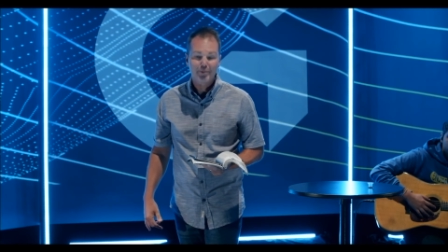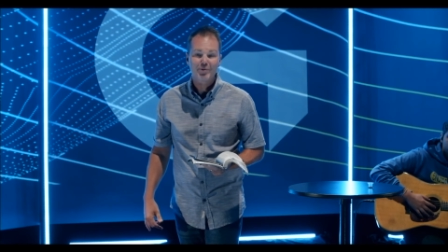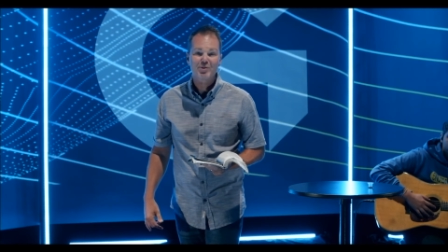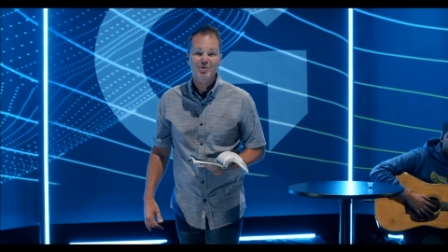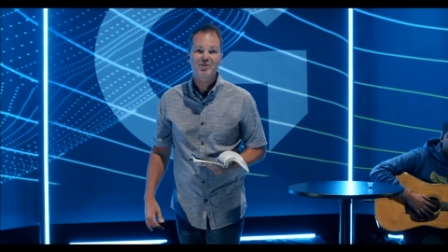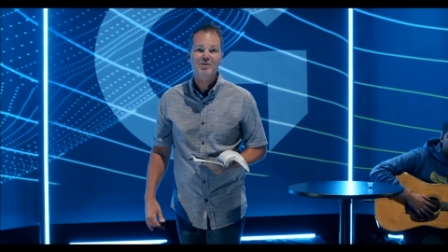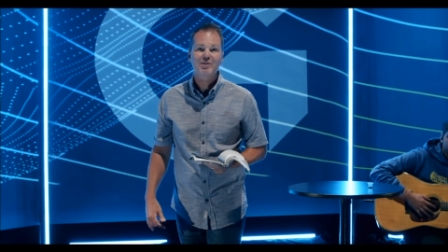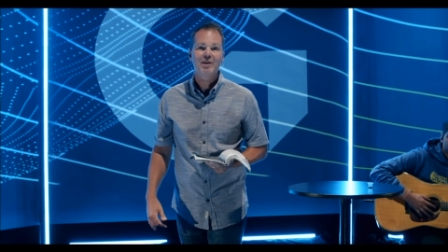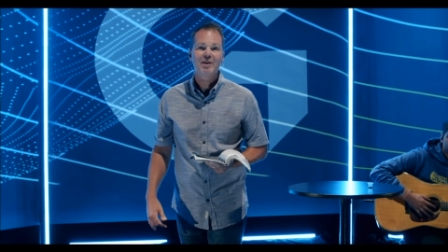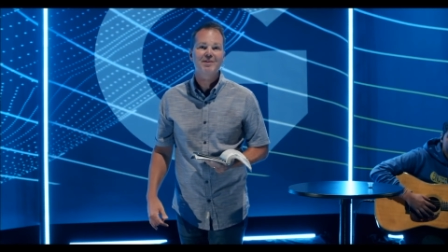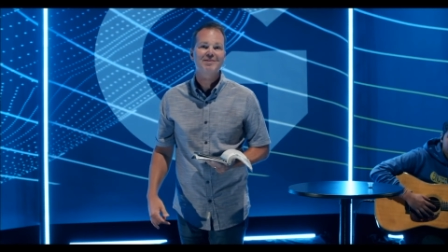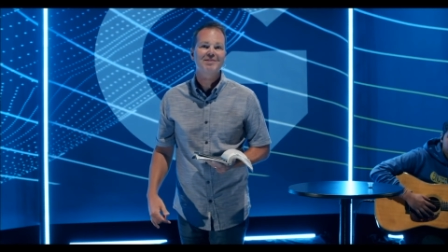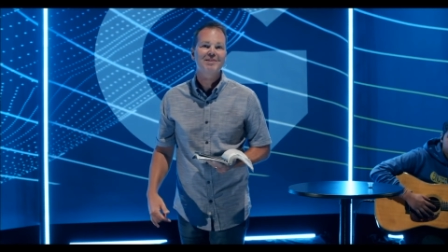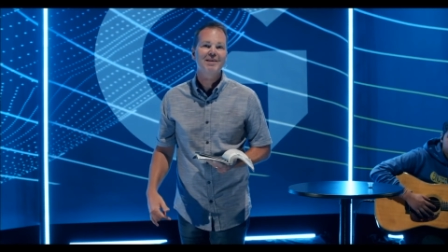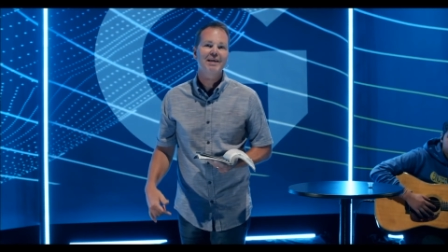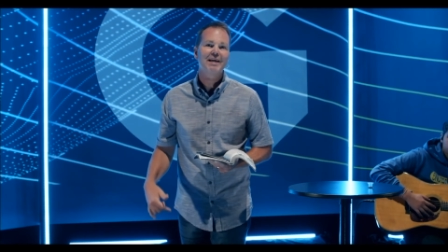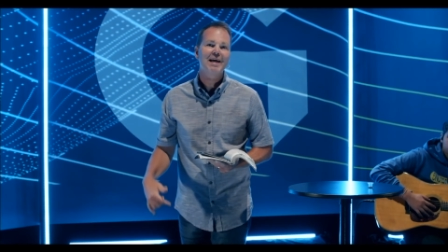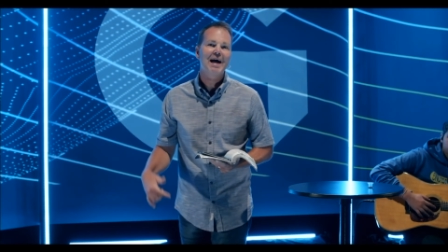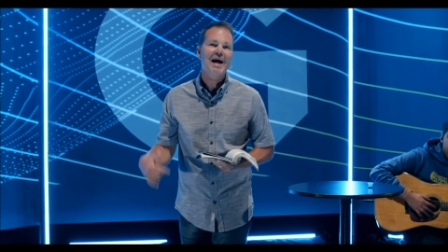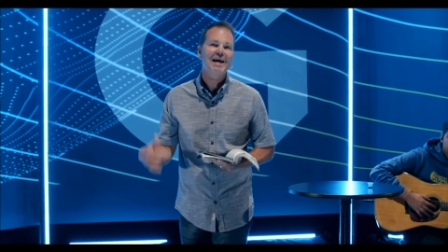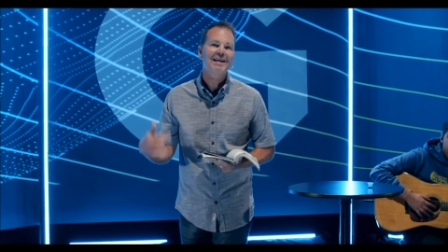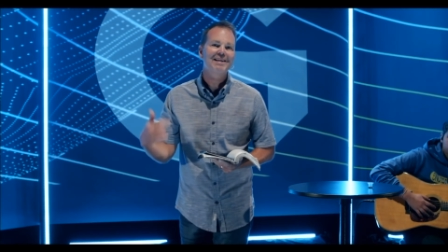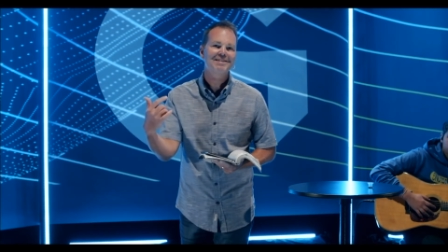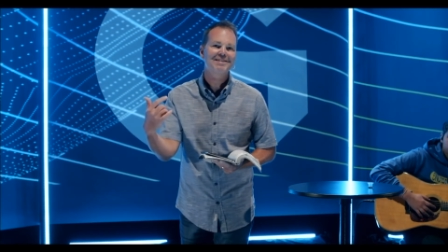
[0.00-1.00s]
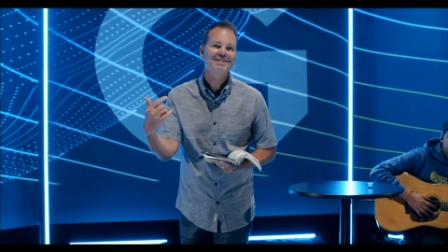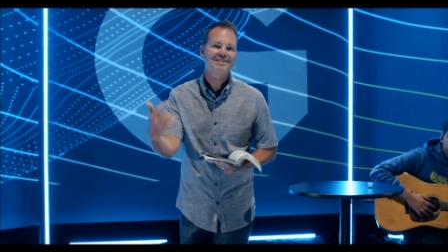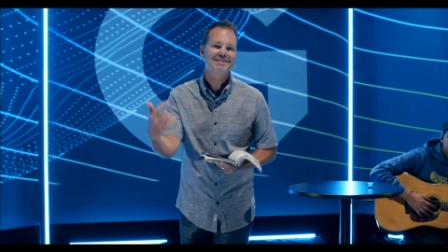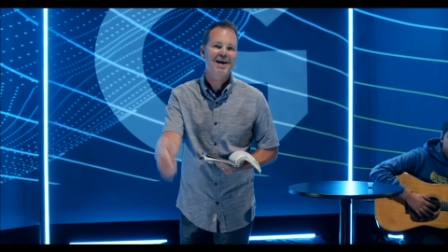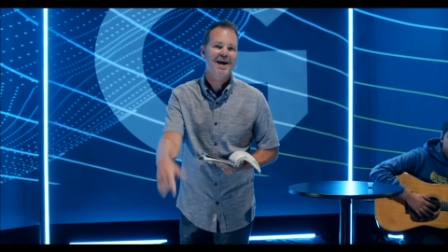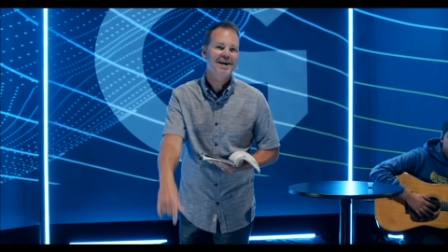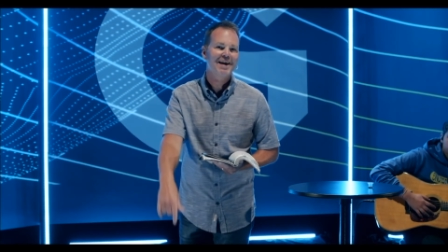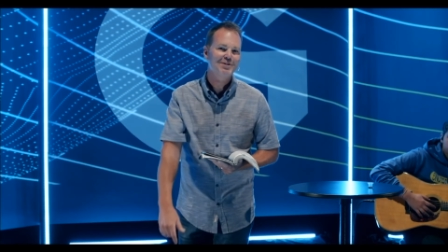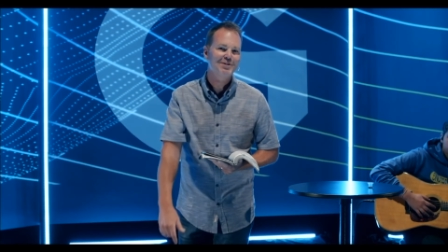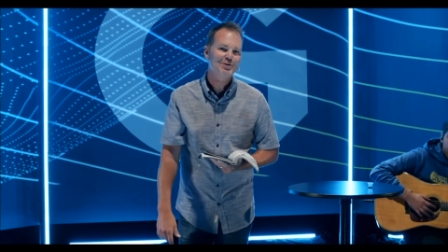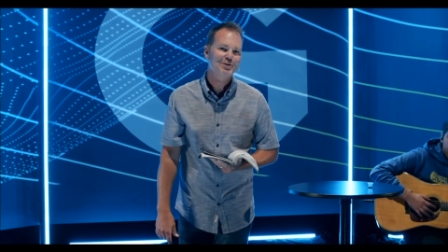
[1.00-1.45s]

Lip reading: says that God designed